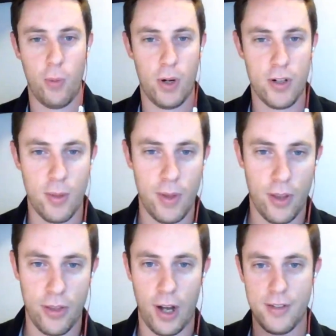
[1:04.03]
what are some of the
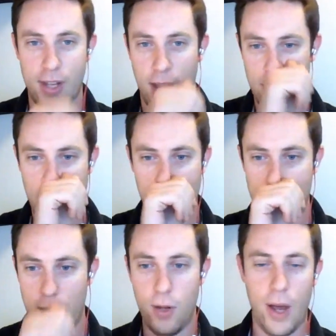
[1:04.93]
thoughts that
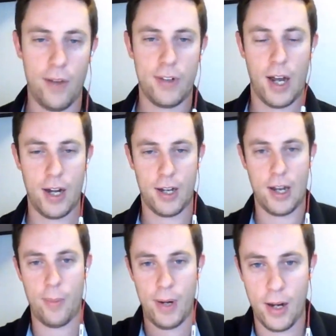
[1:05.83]
you have kind of
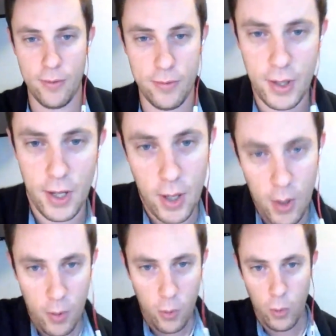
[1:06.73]
coming out of
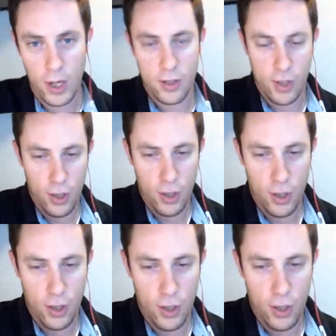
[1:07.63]
Week
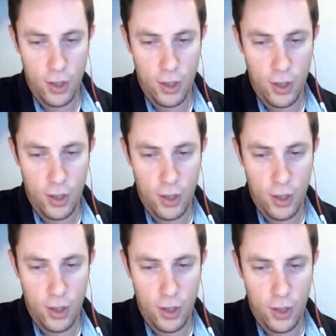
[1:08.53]
2 of the
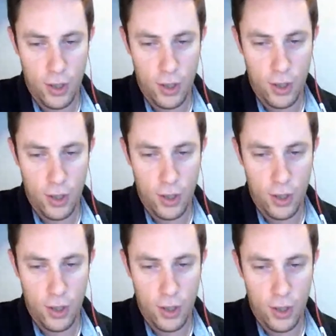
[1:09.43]
NFL
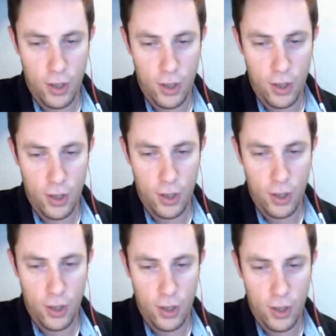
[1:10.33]
DFS season? Anything
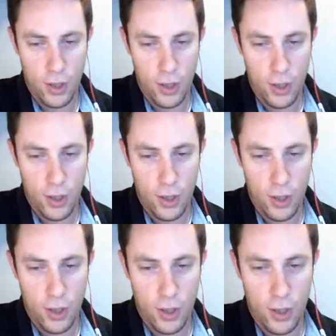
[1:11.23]
that struck
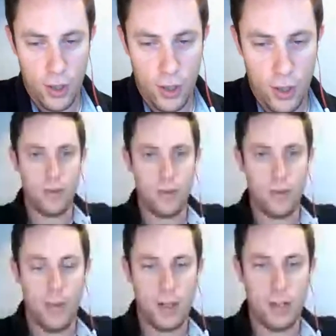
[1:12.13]
you or you wanted
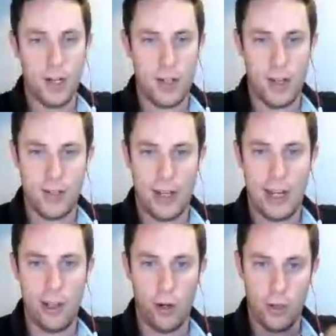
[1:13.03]
to mention as a
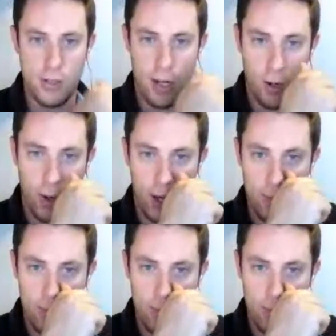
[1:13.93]
key learning or takeaway?